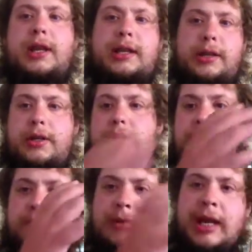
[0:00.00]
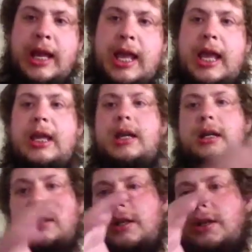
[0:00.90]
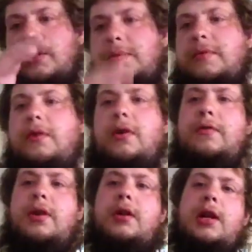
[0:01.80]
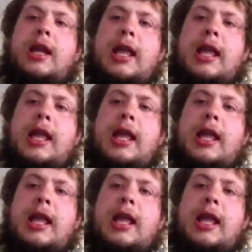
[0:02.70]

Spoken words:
Like, a good handgun and a good revolver.